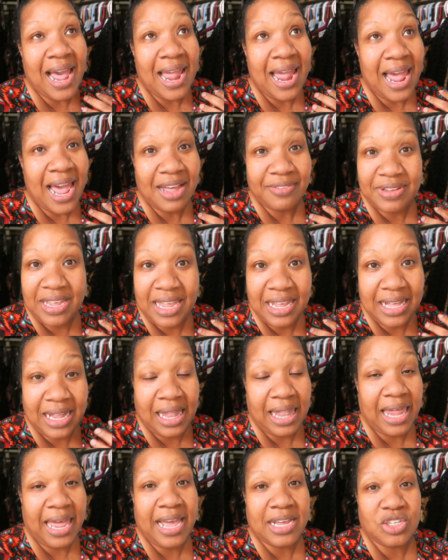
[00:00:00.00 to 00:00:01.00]
I have a
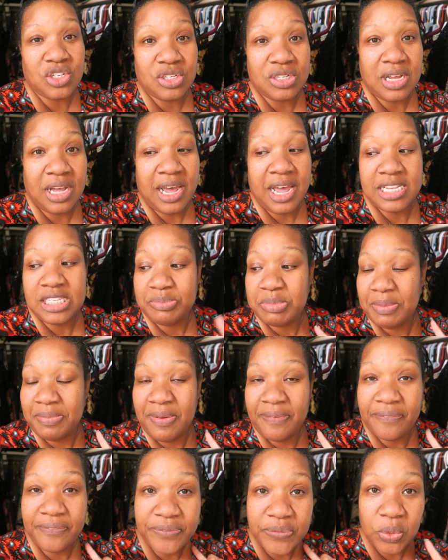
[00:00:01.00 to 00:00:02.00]
class, you guys. But
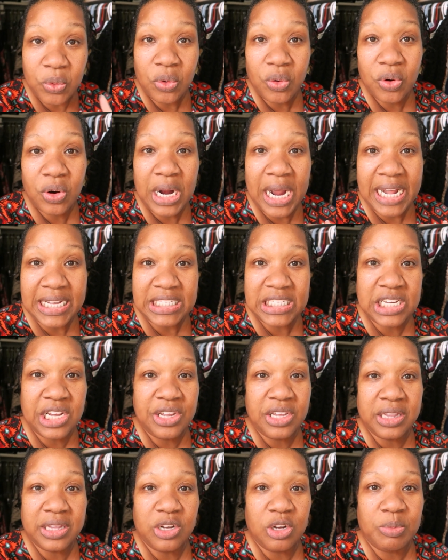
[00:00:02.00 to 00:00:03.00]
before I
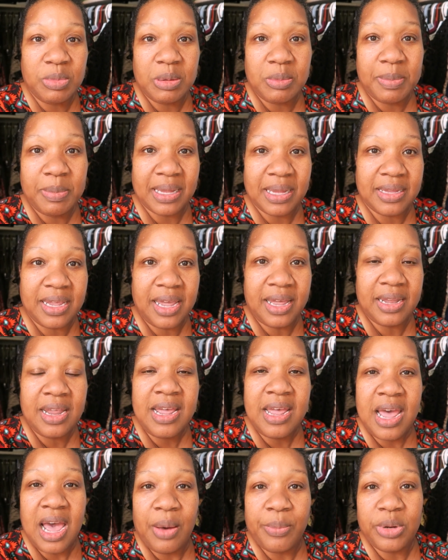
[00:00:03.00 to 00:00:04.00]
tell you a little bit about that,
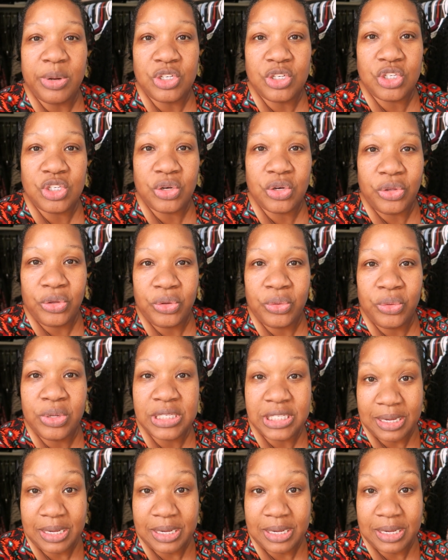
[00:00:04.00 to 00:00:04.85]
I'm going to show you